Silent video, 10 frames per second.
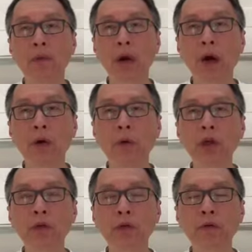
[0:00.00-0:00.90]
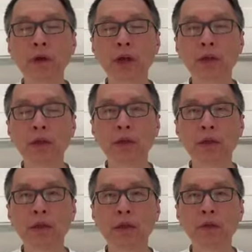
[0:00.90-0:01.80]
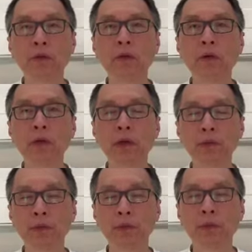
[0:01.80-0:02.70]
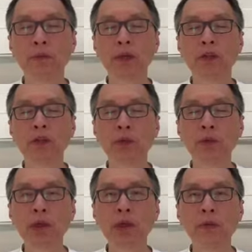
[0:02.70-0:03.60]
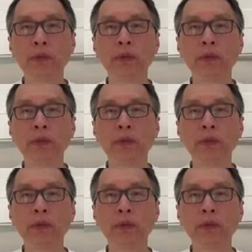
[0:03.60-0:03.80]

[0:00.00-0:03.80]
our Wing Chun friends, a few of them, messaged me